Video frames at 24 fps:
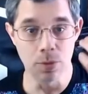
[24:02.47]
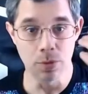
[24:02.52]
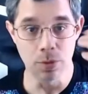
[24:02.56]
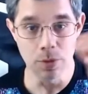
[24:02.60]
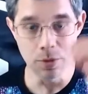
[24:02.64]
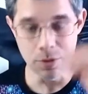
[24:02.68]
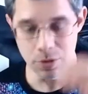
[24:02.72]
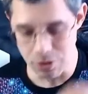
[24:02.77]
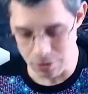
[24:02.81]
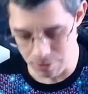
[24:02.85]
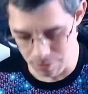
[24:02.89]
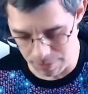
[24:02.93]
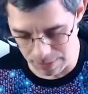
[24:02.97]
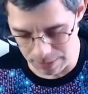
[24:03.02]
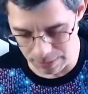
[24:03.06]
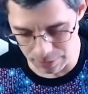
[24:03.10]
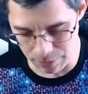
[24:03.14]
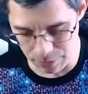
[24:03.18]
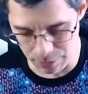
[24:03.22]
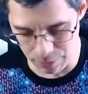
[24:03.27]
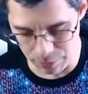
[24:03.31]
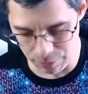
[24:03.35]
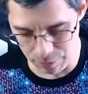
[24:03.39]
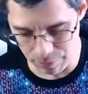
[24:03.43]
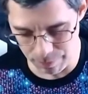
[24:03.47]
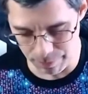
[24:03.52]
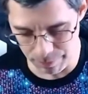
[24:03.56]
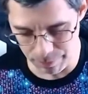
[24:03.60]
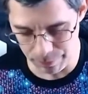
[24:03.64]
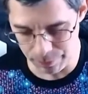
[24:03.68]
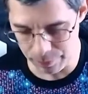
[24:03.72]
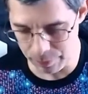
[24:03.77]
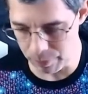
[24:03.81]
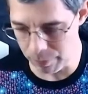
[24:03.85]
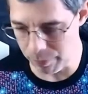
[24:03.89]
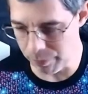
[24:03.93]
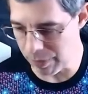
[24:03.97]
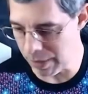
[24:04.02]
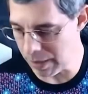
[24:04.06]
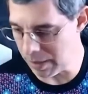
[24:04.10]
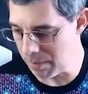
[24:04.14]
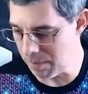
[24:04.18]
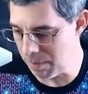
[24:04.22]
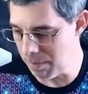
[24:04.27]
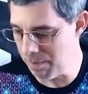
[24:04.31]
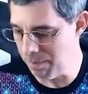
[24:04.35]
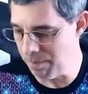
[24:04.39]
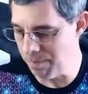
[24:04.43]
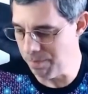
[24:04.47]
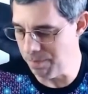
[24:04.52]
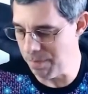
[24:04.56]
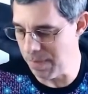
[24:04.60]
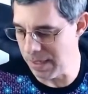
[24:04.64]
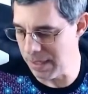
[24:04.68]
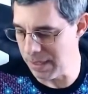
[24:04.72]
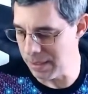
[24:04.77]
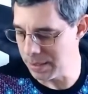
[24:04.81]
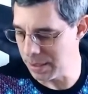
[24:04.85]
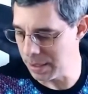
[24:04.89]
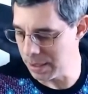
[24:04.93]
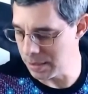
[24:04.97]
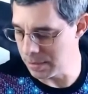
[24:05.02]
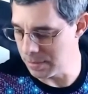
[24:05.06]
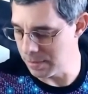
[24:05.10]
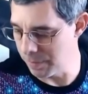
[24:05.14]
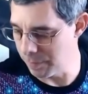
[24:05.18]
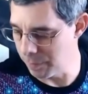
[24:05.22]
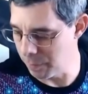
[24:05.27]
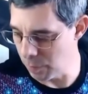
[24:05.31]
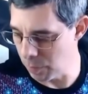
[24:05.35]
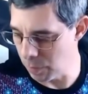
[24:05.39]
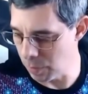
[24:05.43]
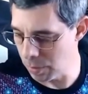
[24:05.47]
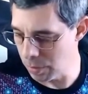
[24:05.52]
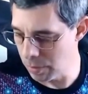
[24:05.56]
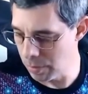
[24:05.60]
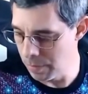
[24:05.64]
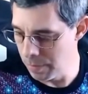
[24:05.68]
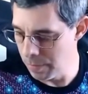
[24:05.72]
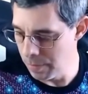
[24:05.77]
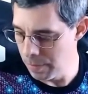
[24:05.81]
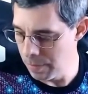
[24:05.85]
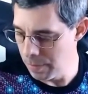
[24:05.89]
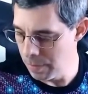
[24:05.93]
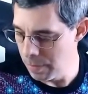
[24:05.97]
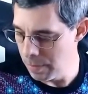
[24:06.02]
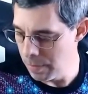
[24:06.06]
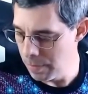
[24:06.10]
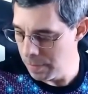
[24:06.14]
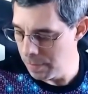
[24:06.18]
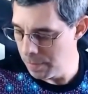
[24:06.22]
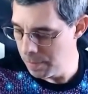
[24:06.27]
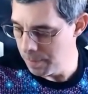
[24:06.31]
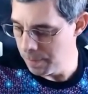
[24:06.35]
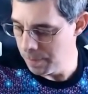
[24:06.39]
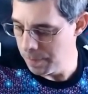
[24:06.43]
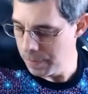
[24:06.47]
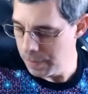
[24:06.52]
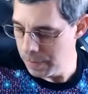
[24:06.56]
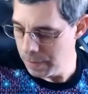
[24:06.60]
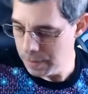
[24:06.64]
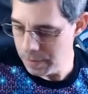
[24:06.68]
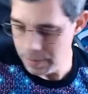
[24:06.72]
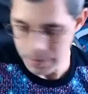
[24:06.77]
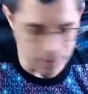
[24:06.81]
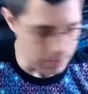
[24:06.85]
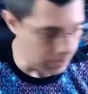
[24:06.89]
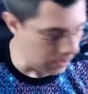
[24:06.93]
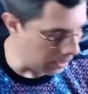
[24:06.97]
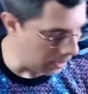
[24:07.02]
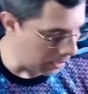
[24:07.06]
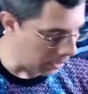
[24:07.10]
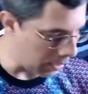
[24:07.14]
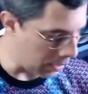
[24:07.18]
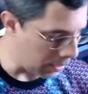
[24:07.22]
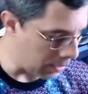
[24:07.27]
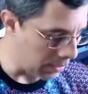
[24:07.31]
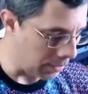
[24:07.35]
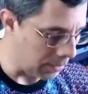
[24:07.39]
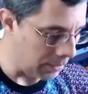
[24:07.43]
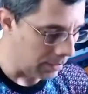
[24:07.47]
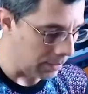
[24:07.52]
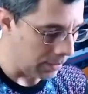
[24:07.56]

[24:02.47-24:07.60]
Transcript: Good smell too. We've had them many times before. The uh,